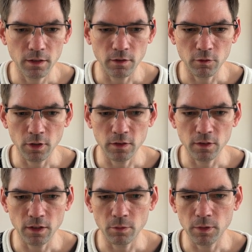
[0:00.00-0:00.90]
I have no
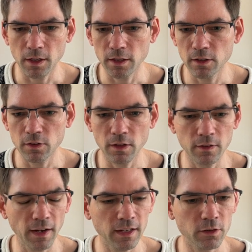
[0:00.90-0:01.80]
idea what that is. A
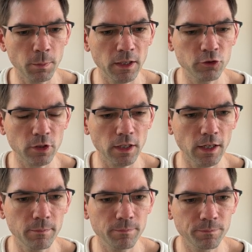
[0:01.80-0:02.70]
tanks miniature
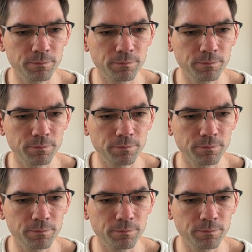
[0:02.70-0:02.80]
game?